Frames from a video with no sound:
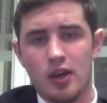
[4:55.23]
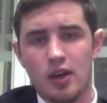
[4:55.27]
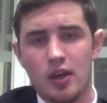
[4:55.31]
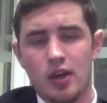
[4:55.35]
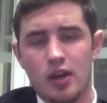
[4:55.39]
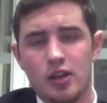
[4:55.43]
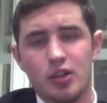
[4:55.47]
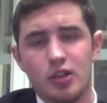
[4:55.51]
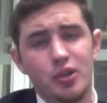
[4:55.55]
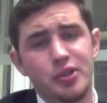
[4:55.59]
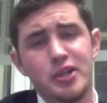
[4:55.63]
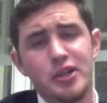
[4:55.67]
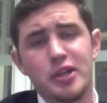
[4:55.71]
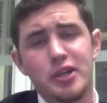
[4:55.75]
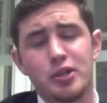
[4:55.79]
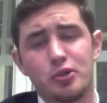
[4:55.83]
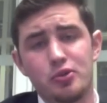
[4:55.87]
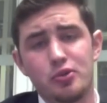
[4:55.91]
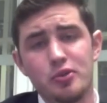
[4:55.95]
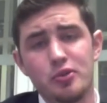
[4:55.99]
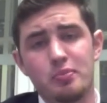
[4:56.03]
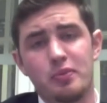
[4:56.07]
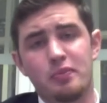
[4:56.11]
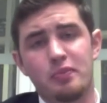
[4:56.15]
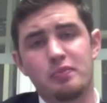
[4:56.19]
You lead a
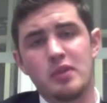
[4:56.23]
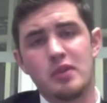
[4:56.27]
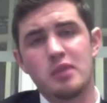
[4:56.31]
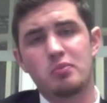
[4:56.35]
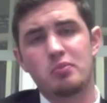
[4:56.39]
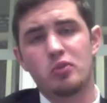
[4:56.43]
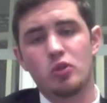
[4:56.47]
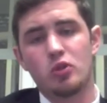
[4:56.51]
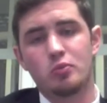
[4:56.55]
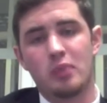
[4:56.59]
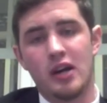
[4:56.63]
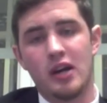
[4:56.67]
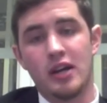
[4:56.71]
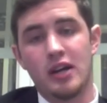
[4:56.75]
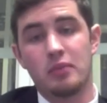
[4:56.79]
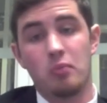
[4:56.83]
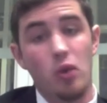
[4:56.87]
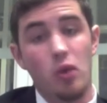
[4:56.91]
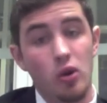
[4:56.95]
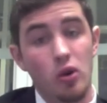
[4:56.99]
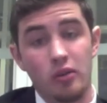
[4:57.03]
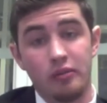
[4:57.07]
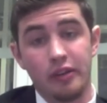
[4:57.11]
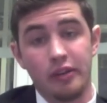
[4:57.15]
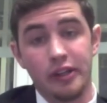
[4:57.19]
group of people by
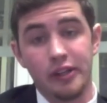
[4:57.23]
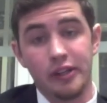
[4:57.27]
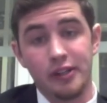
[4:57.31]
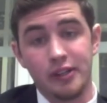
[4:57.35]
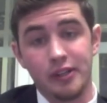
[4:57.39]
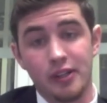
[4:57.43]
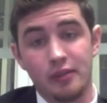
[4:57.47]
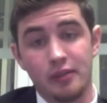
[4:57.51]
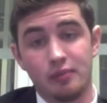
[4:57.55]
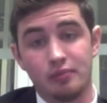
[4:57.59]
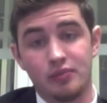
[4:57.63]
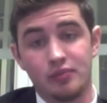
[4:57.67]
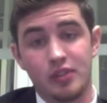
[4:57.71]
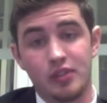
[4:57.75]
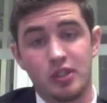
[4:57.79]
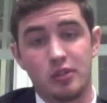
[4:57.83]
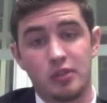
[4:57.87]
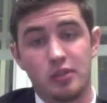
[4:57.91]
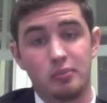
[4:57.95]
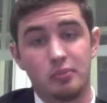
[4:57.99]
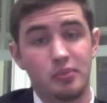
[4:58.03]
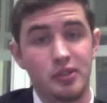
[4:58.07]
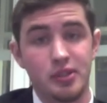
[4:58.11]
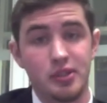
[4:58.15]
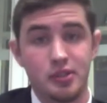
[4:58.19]
motivating them to
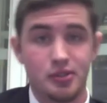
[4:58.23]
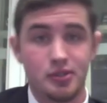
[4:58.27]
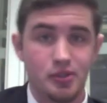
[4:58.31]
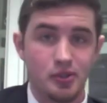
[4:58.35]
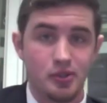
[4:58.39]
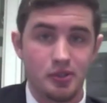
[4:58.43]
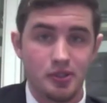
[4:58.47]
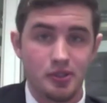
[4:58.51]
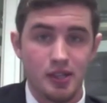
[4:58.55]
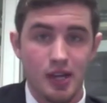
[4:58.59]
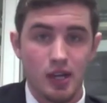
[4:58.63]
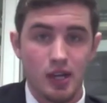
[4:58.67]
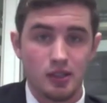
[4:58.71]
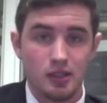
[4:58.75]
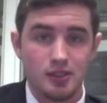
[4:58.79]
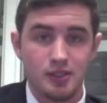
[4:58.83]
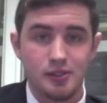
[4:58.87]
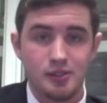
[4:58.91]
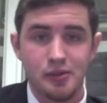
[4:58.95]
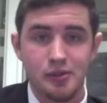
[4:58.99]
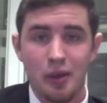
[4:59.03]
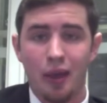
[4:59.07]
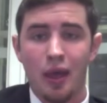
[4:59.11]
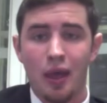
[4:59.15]
complete a certain task.